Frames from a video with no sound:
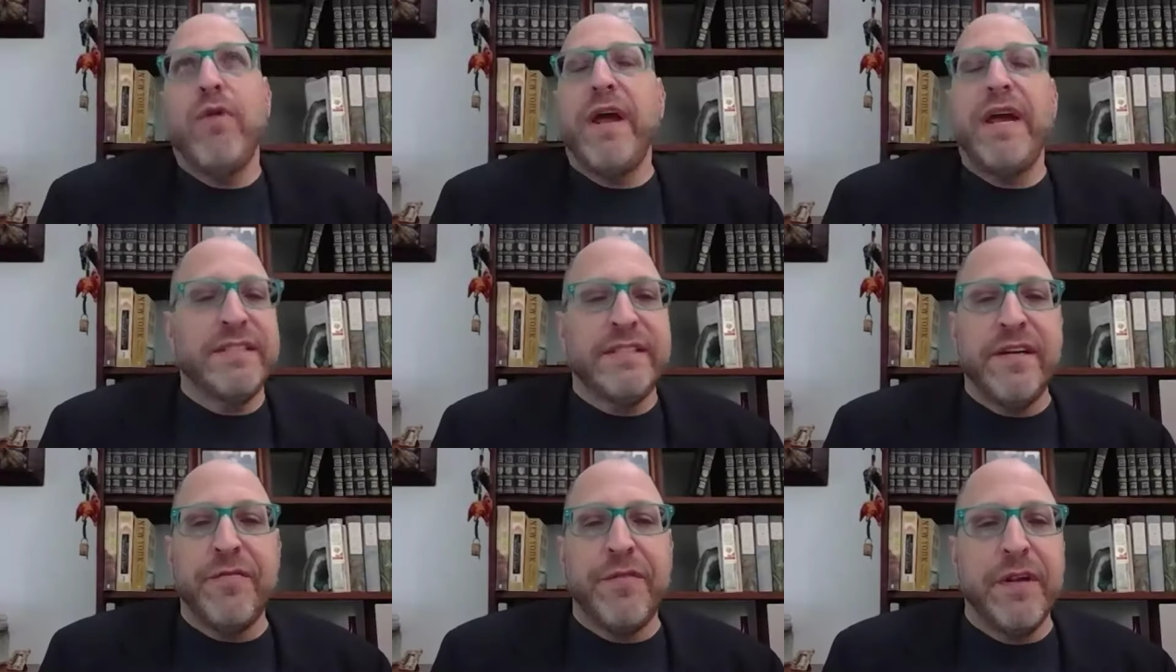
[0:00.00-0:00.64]
raised
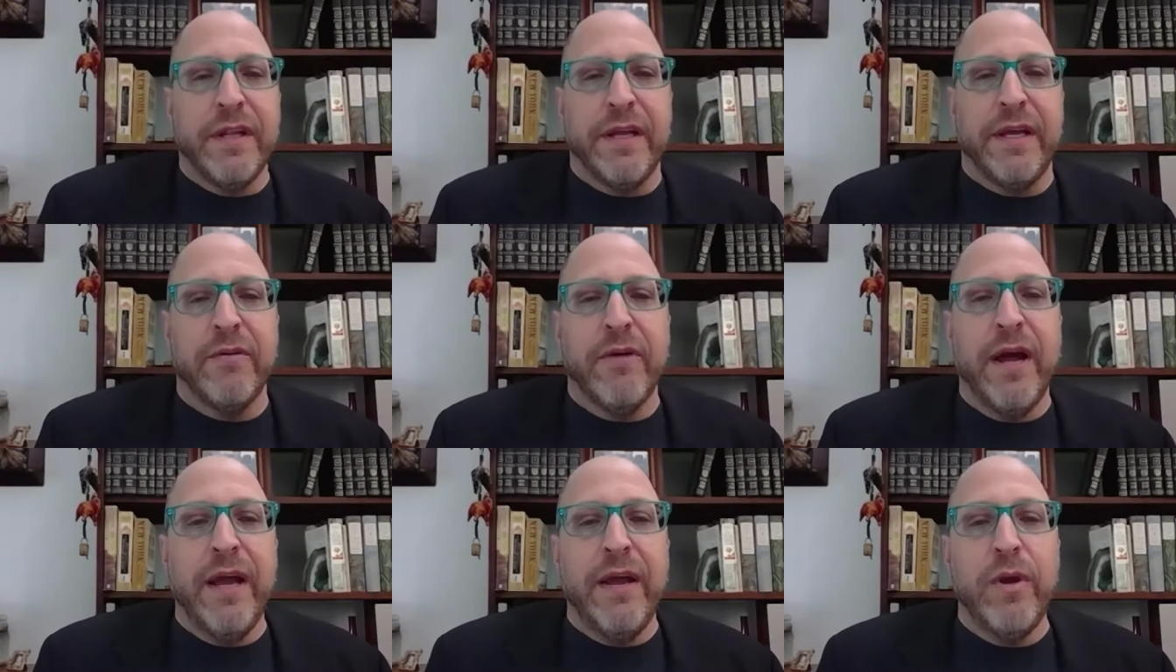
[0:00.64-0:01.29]
differently,
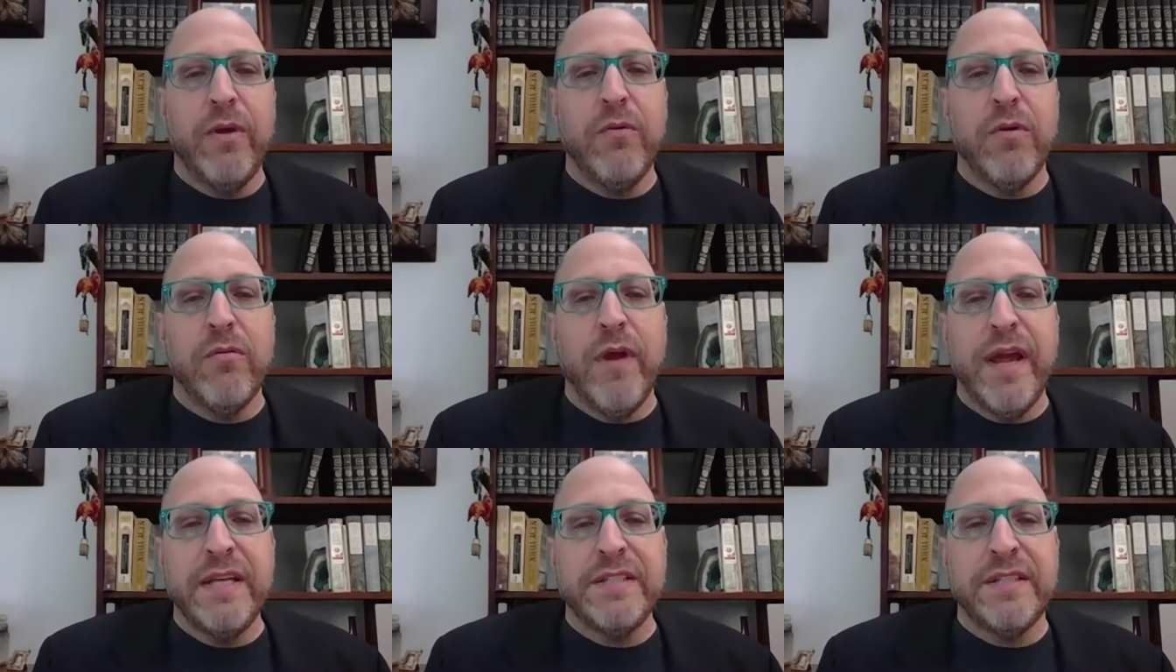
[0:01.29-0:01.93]
right? We were
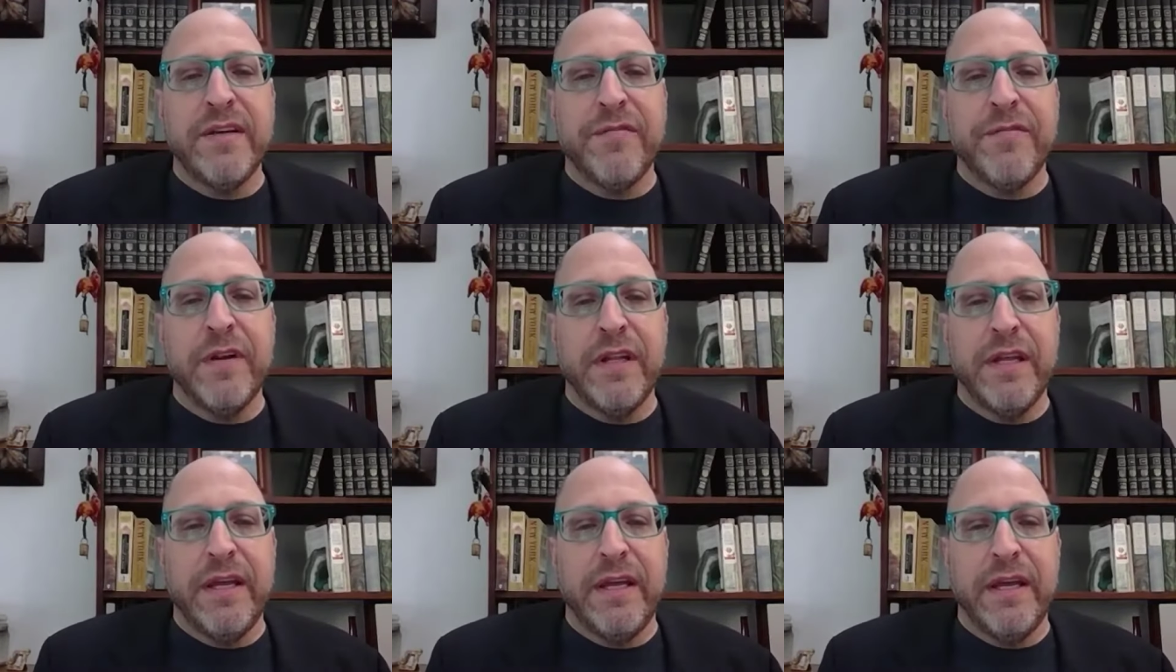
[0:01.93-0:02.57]
raised
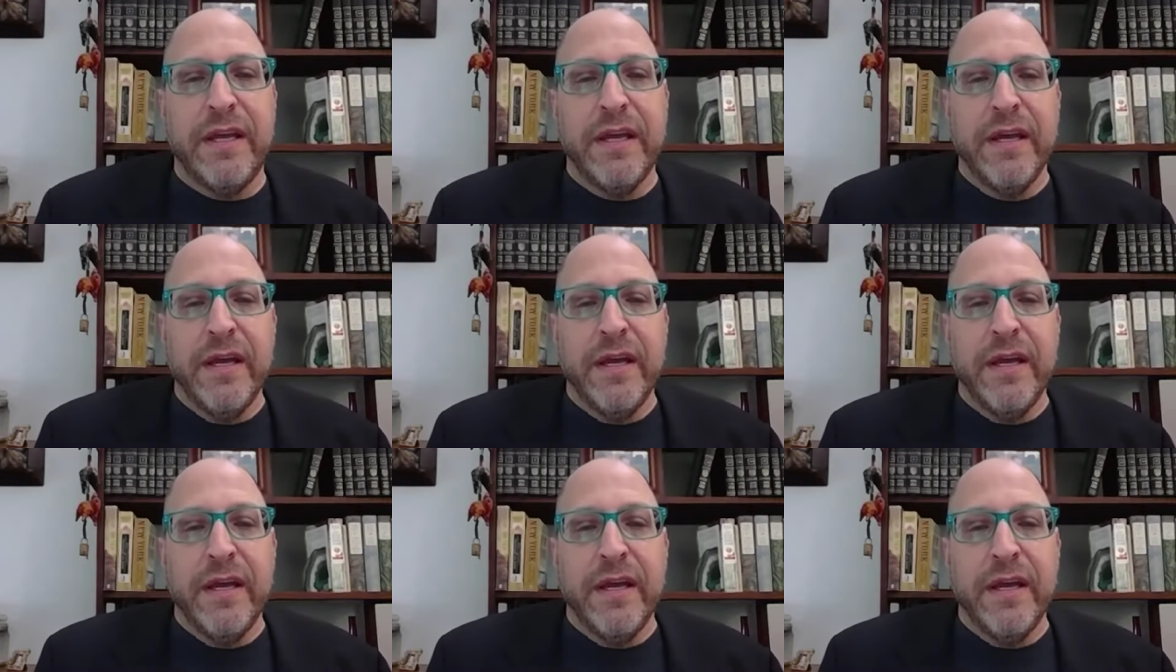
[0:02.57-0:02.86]
differently.